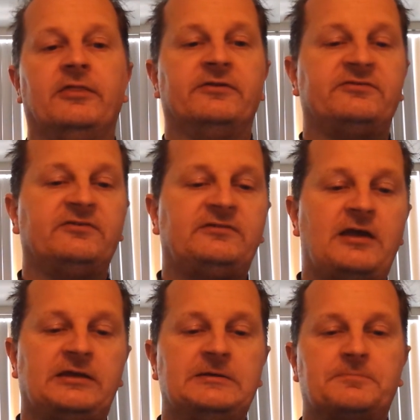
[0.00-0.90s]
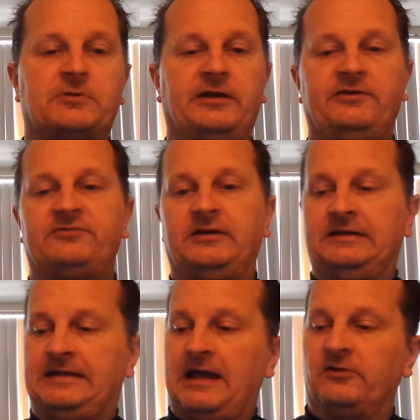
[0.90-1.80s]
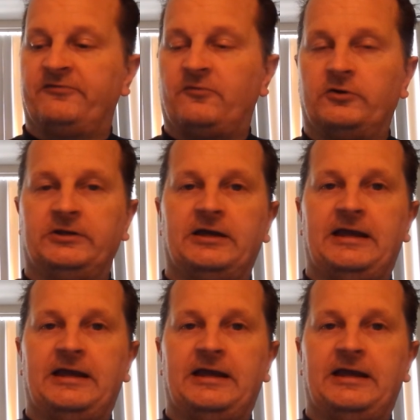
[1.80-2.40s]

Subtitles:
This is taking place in California,